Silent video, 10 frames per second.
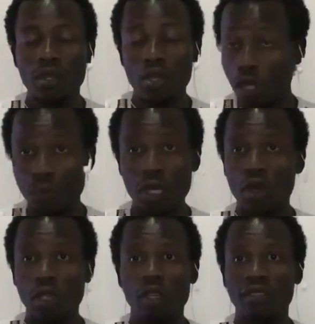Just
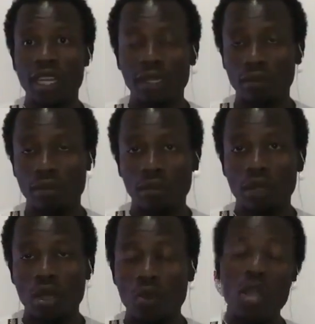because of that.
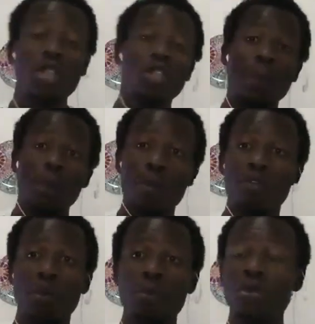When you say I'm coming
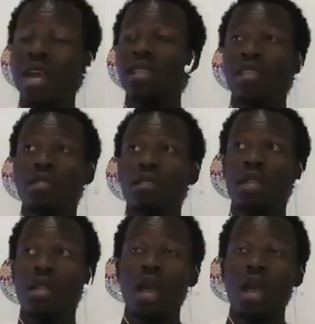from the United States,